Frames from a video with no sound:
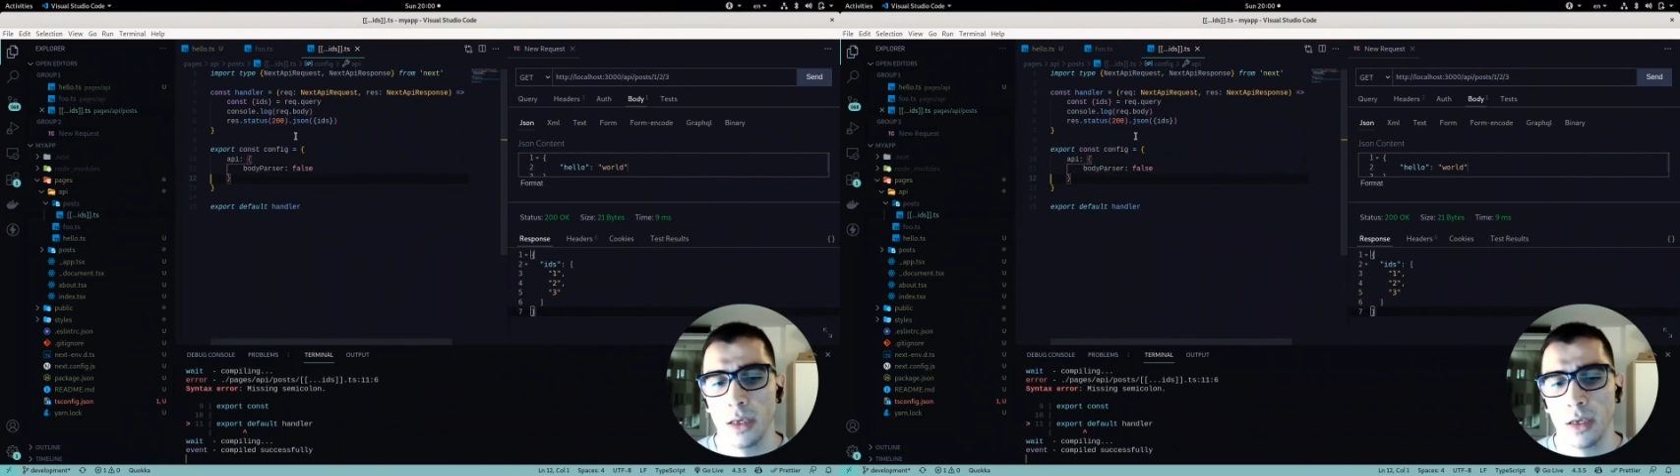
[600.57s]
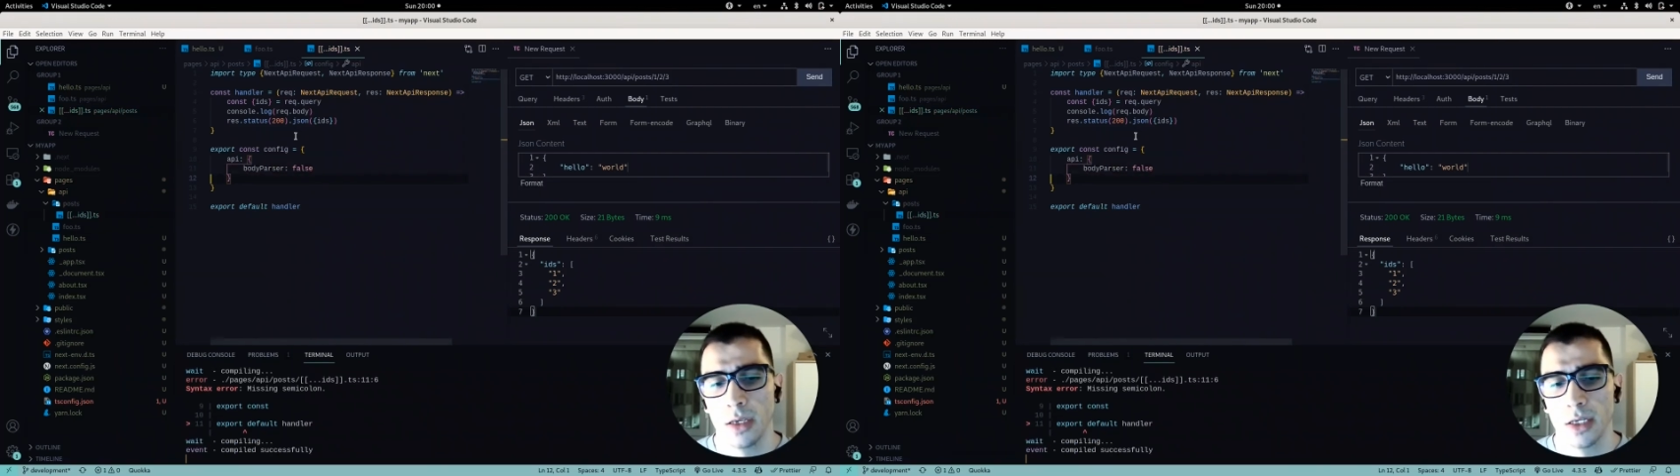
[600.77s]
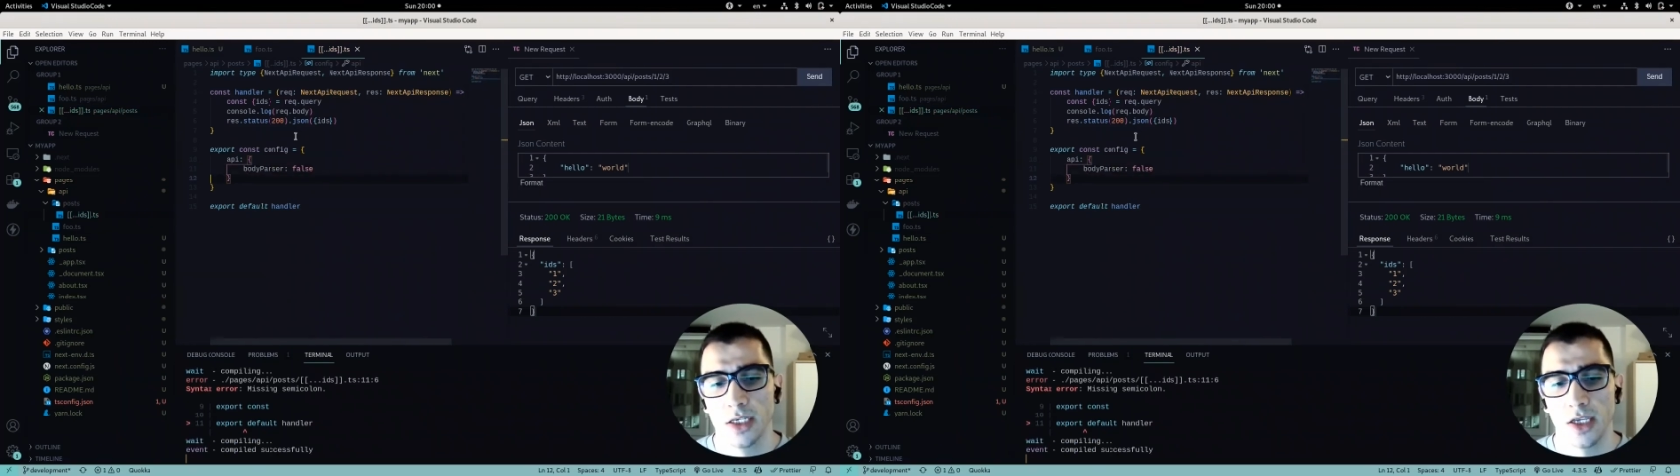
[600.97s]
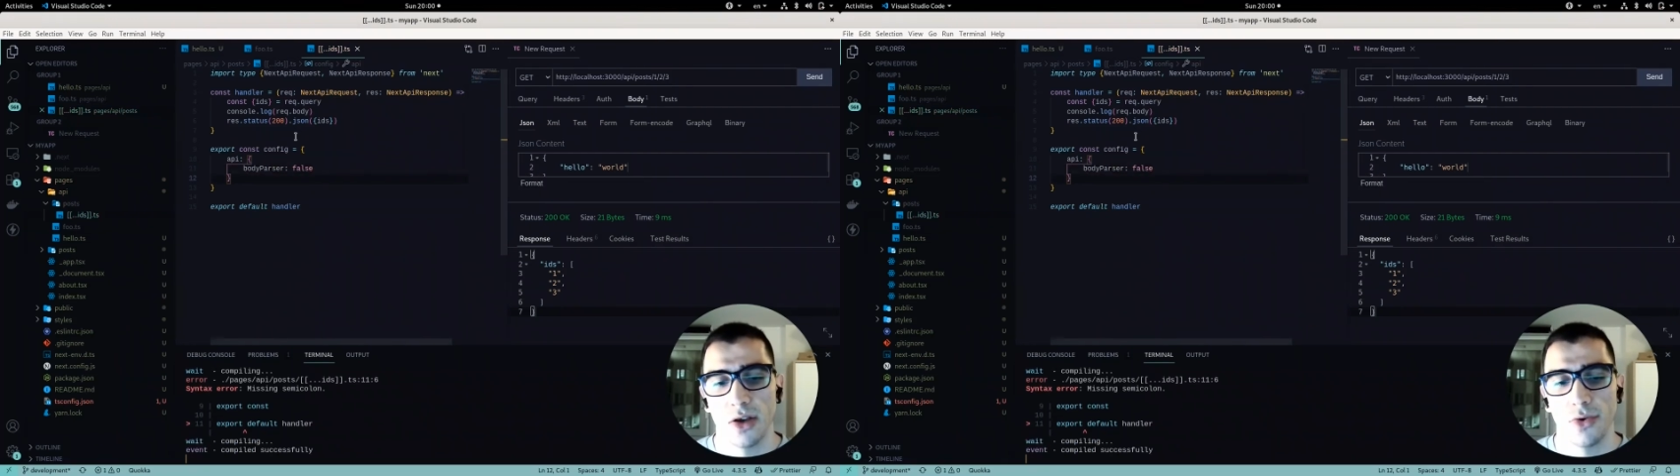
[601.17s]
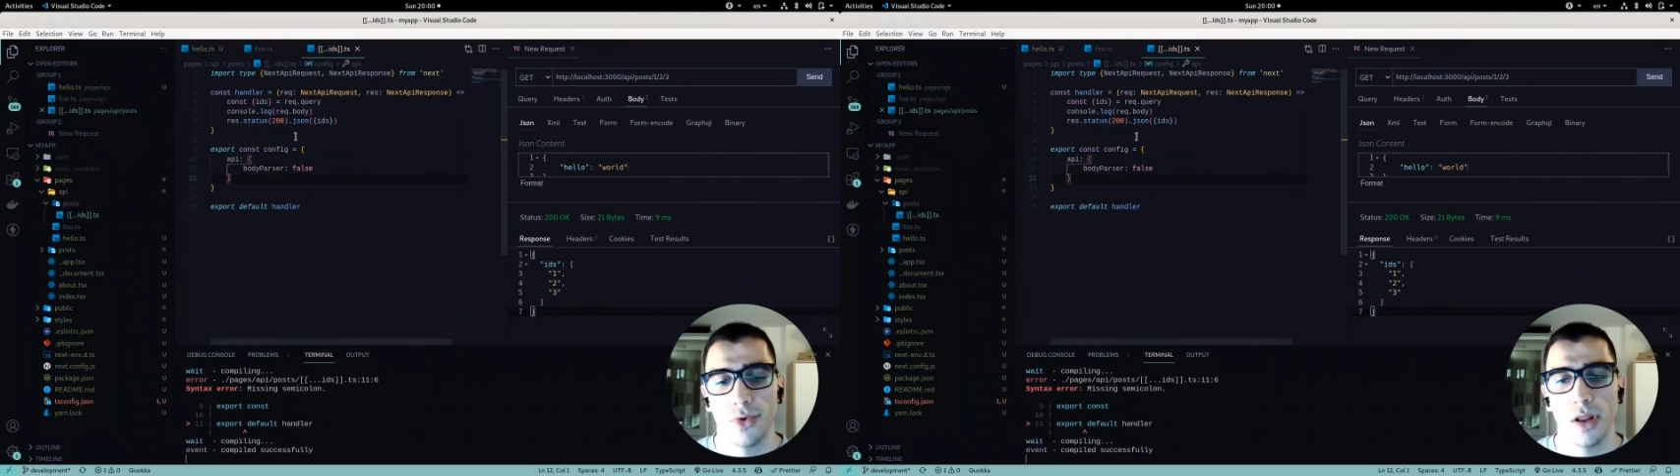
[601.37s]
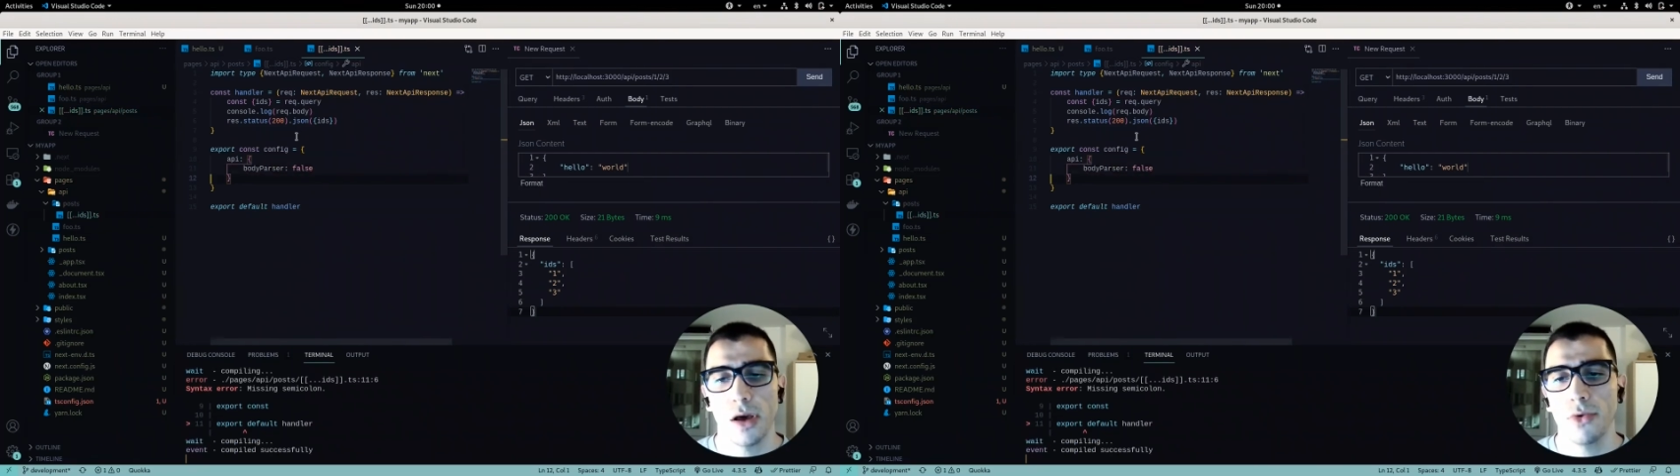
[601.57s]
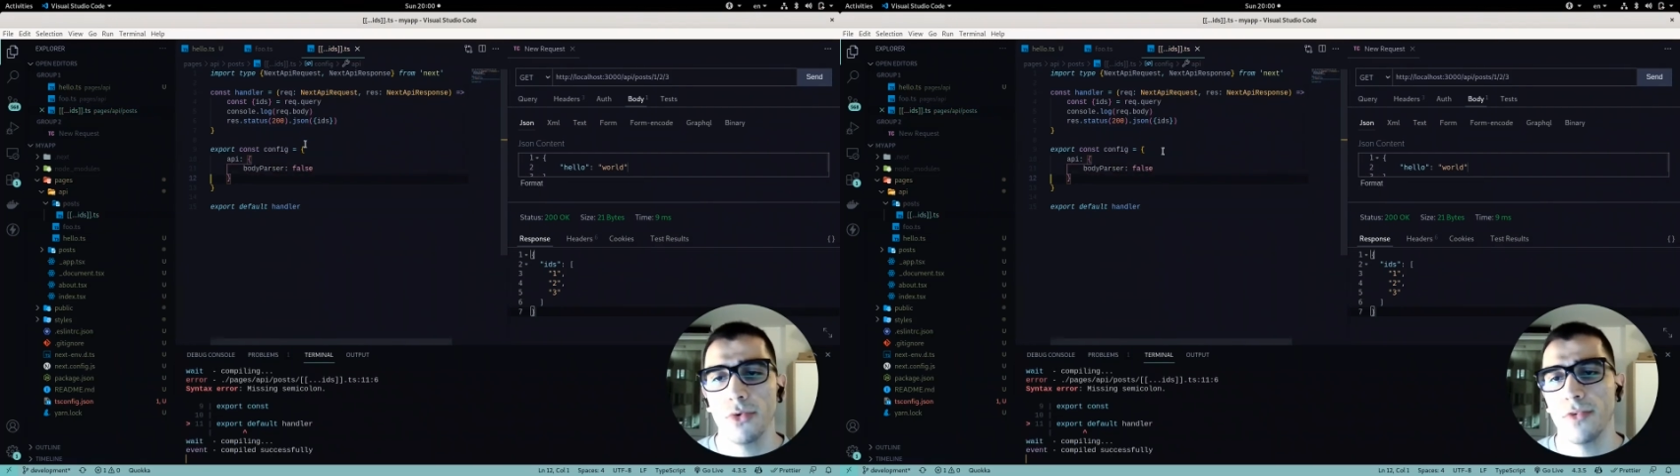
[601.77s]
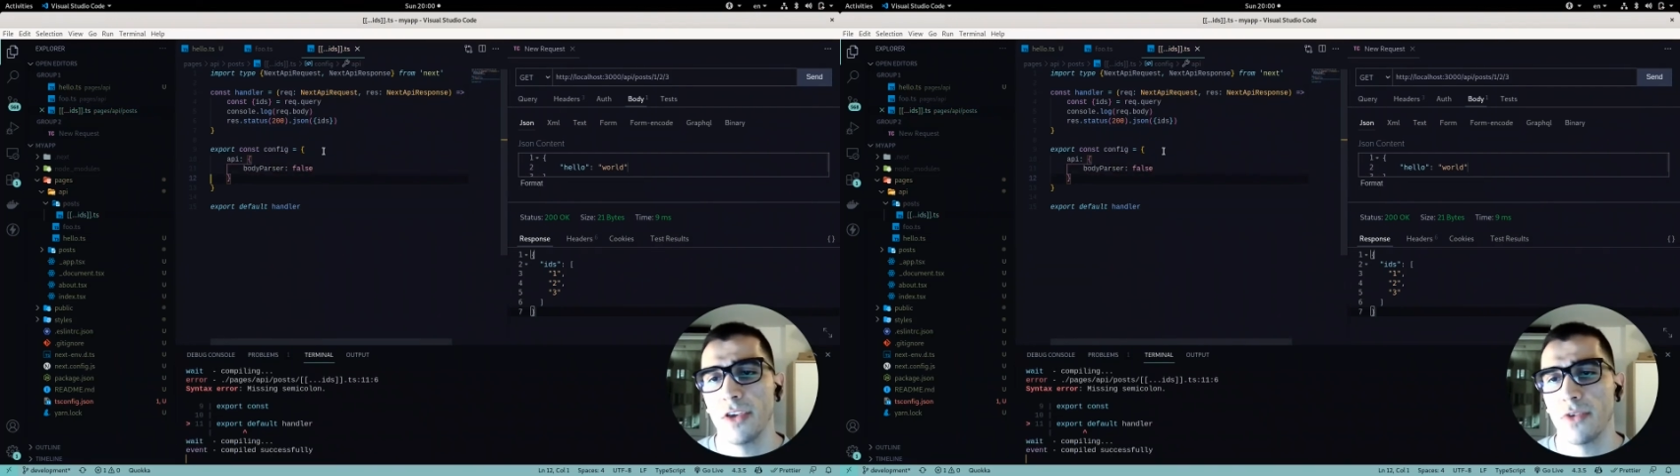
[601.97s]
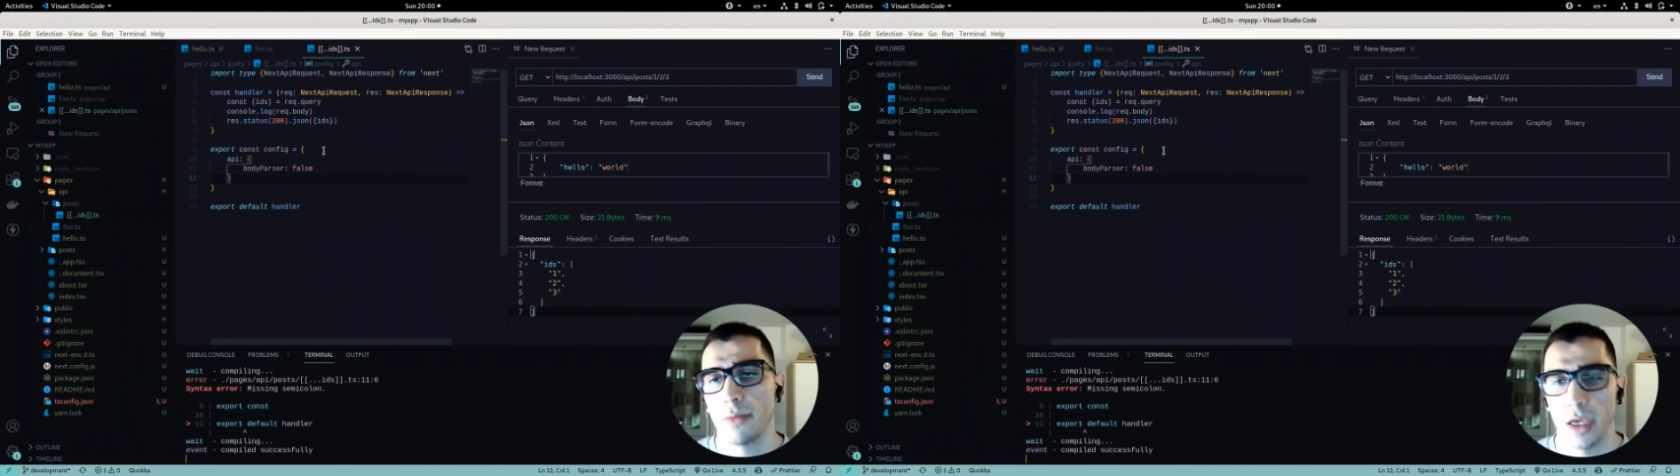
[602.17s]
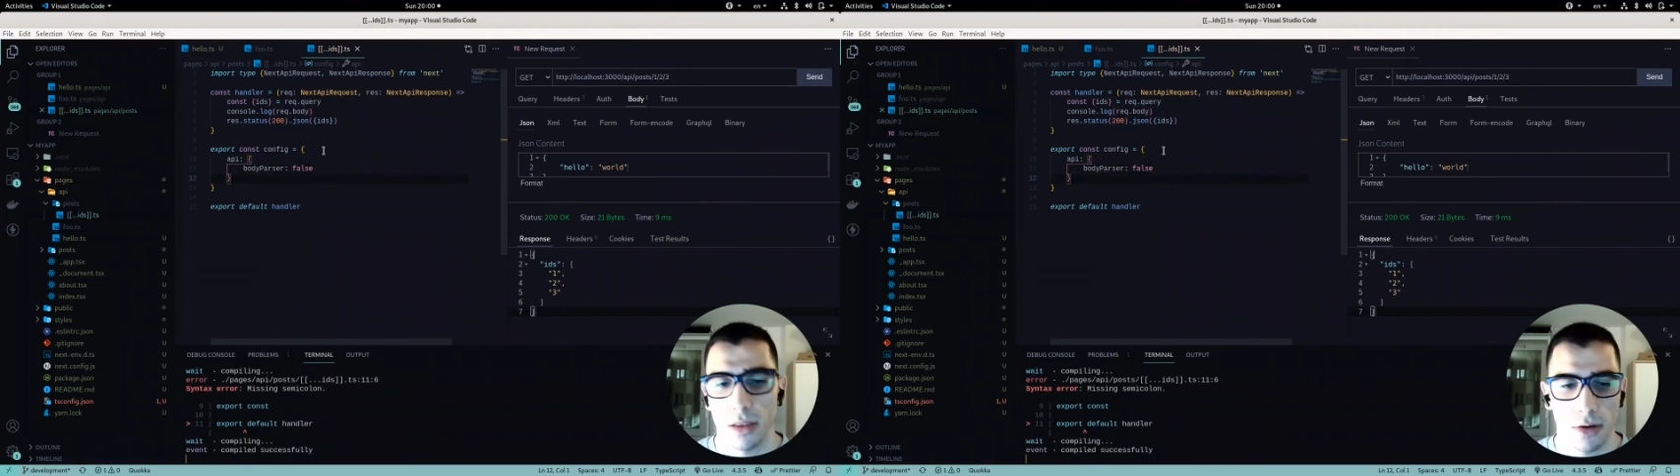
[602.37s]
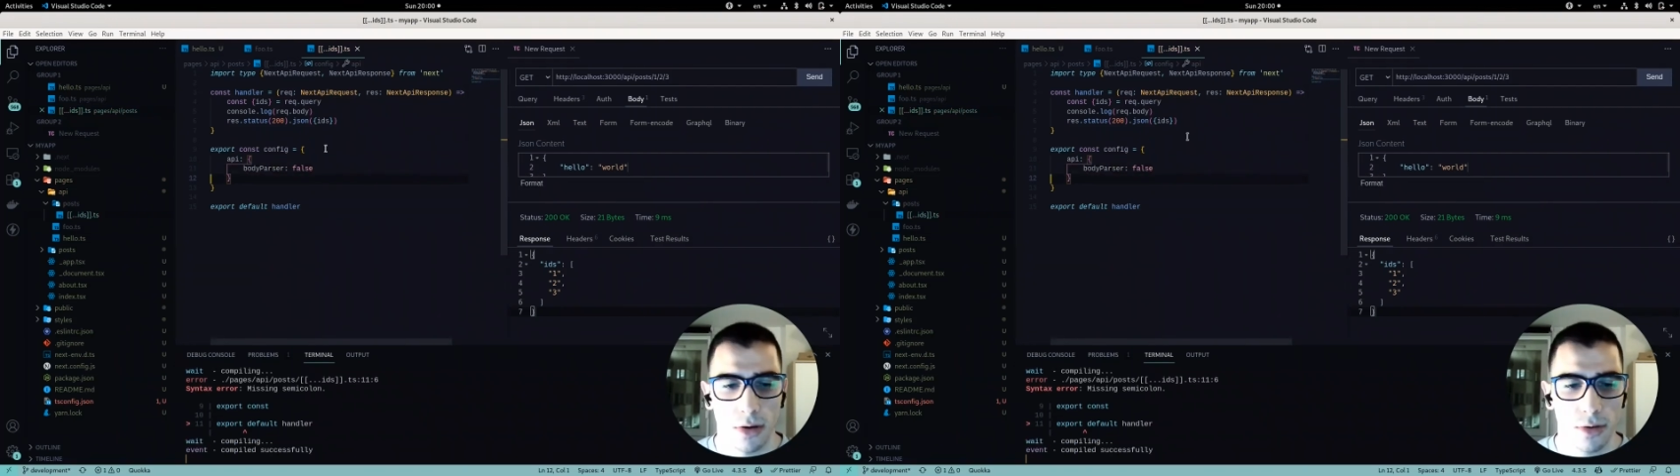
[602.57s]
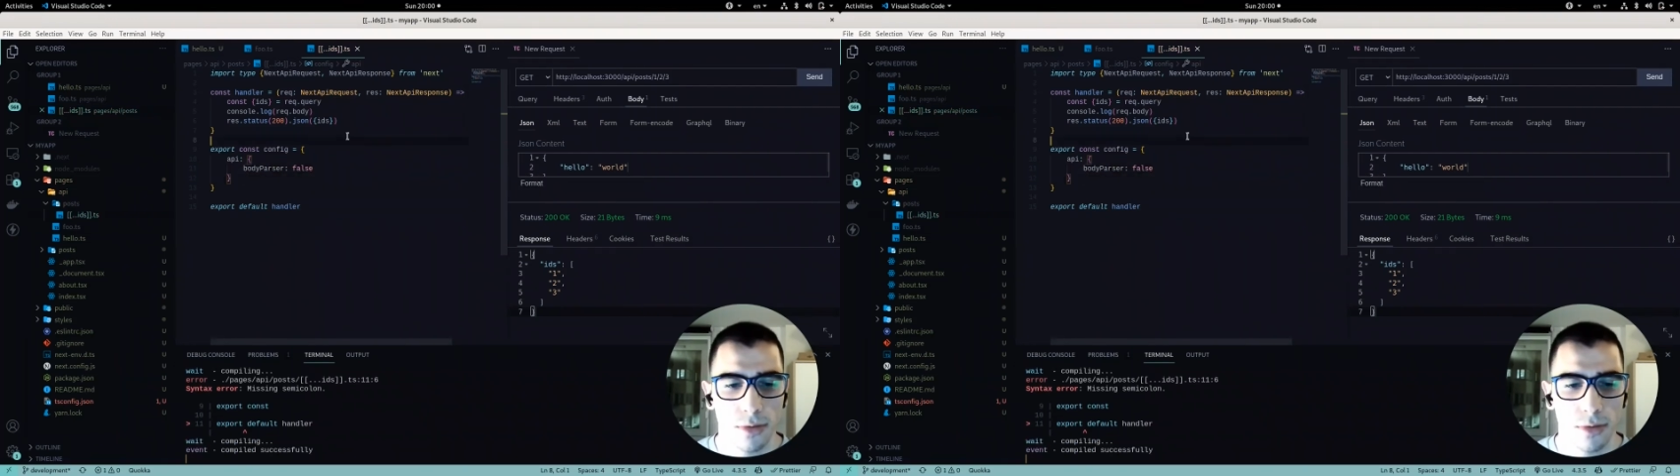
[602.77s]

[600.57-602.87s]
So now if I make the call,